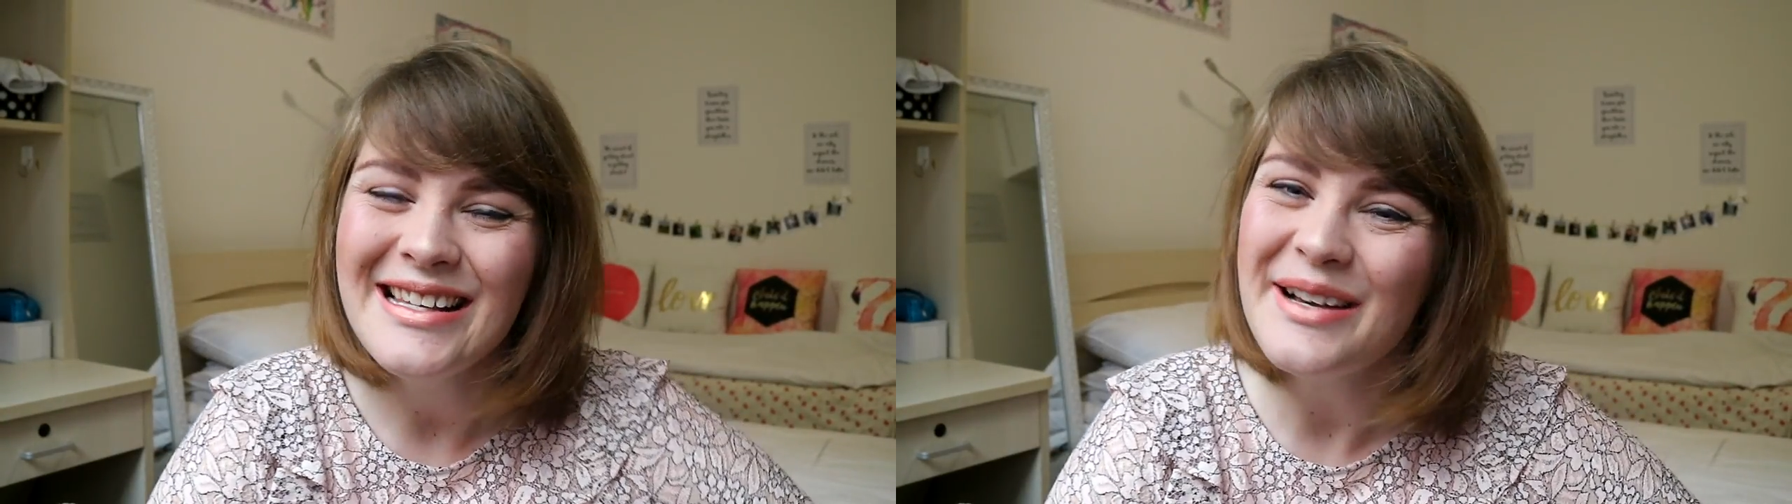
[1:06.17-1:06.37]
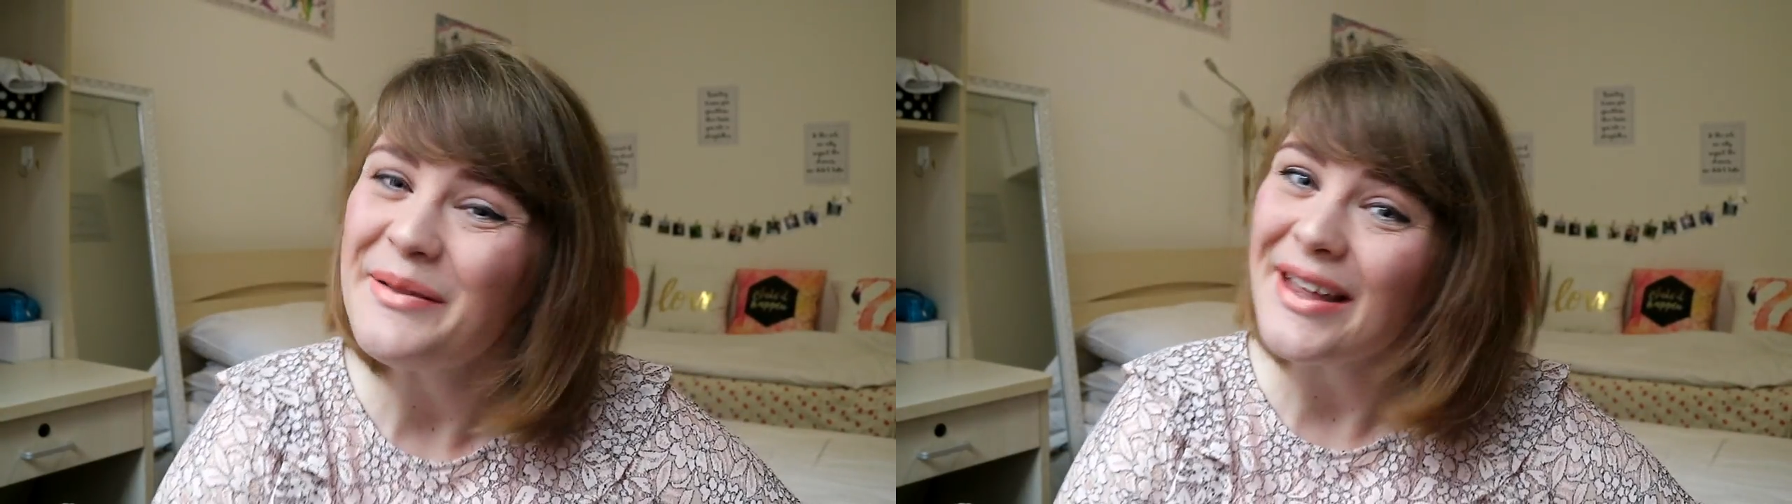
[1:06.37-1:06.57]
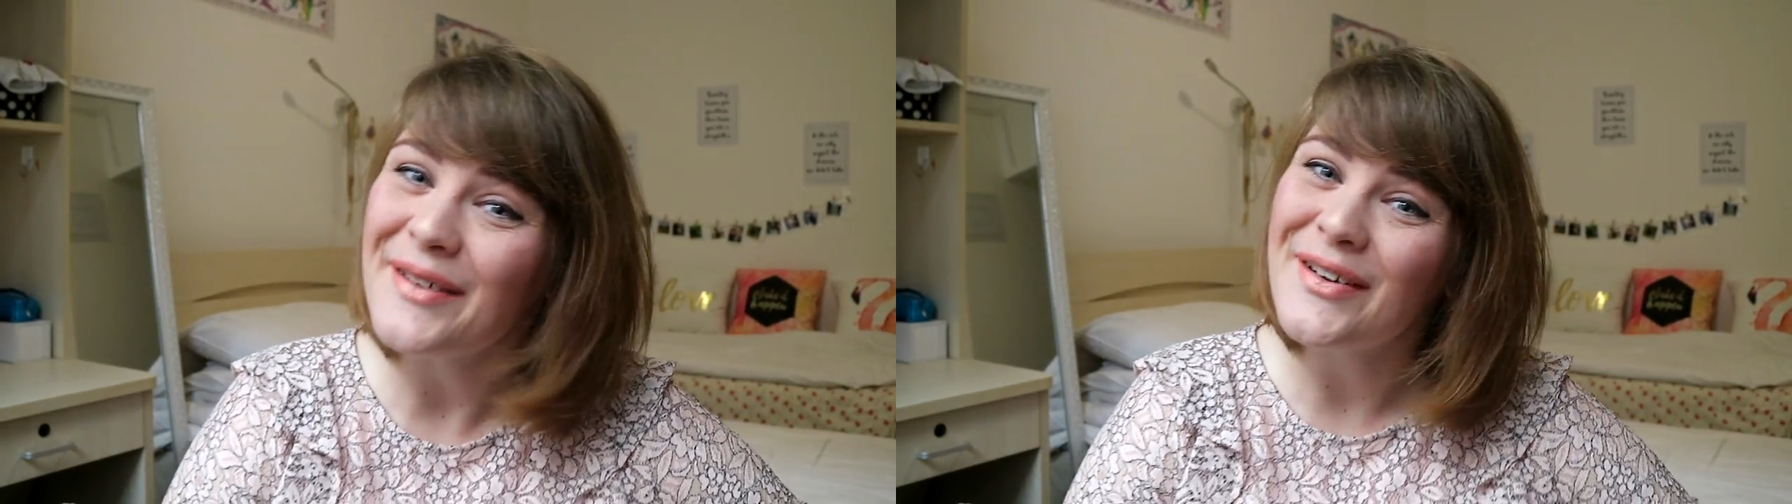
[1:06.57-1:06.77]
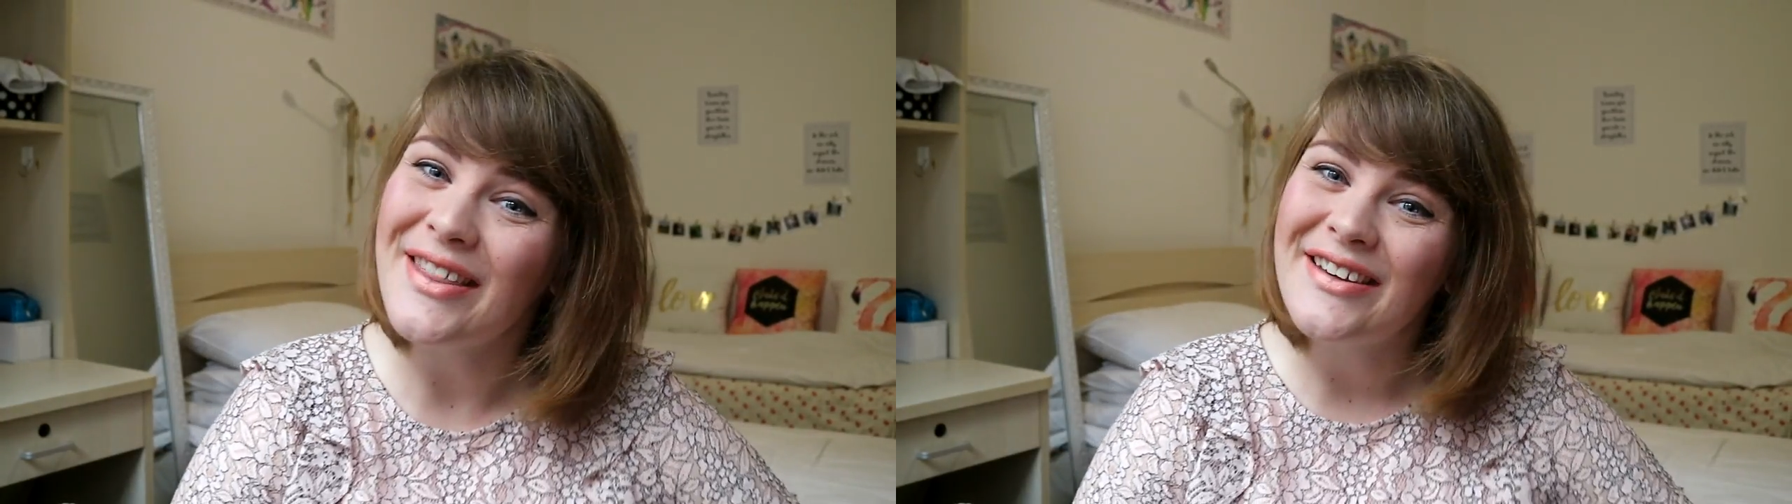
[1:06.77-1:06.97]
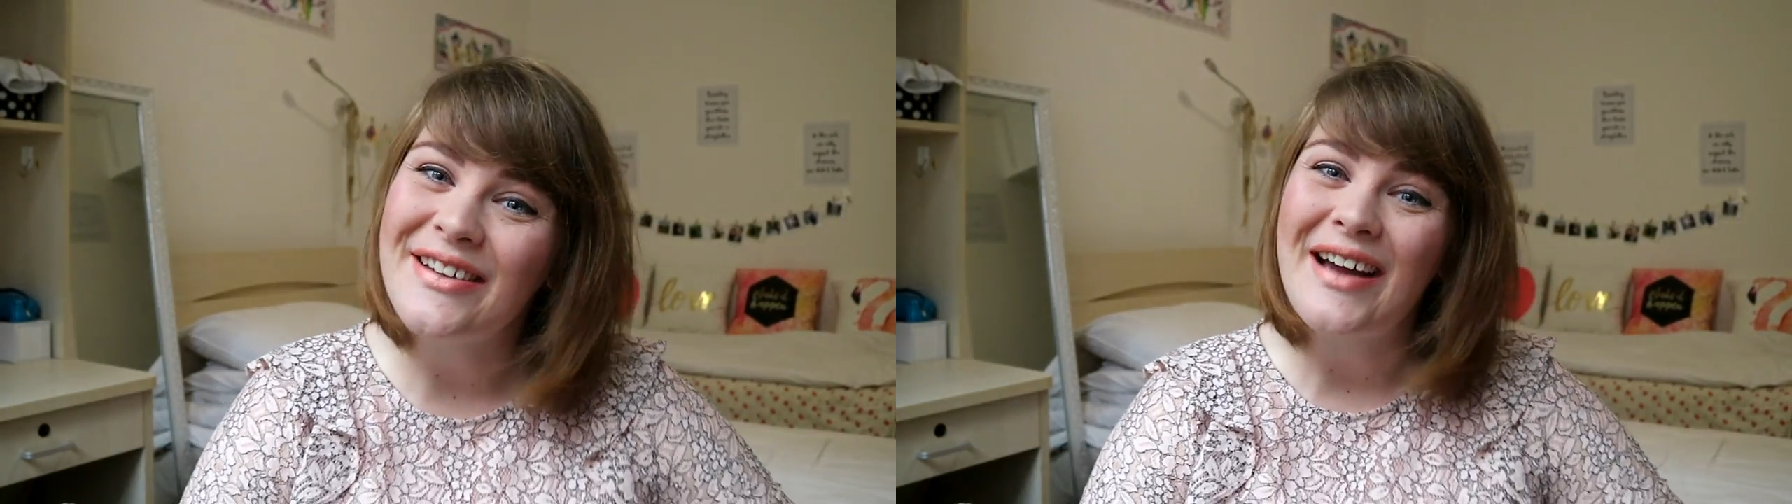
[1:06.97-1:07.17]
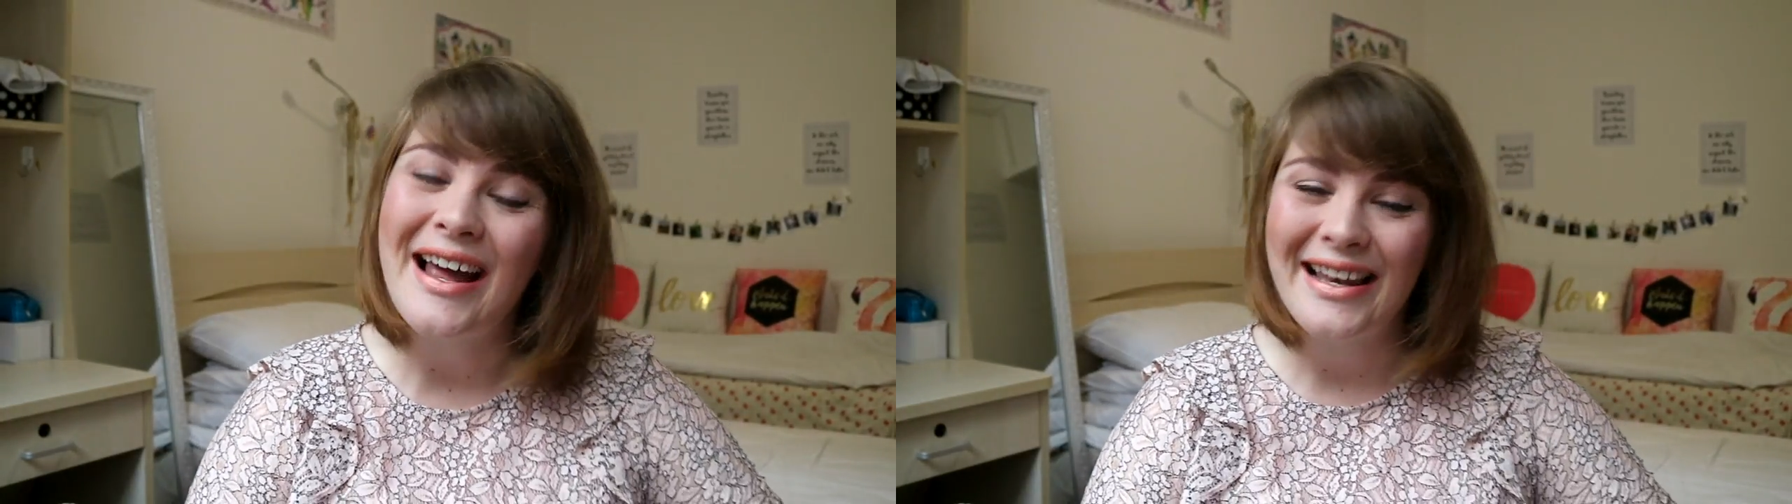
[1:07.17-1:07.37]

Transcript: So without further ado, uh,